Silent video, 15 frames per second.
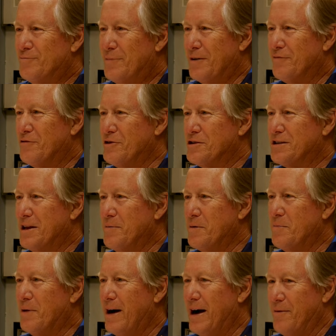But first, let me
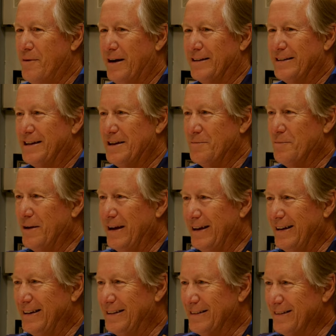buy about ten
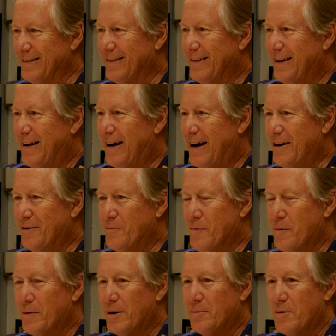paintings, and I don't um,
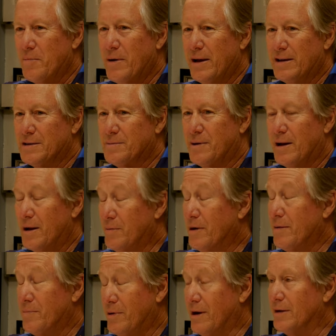remember how many paintings, about about
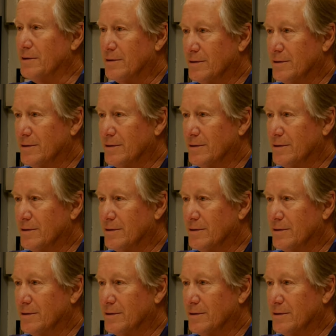a bunch.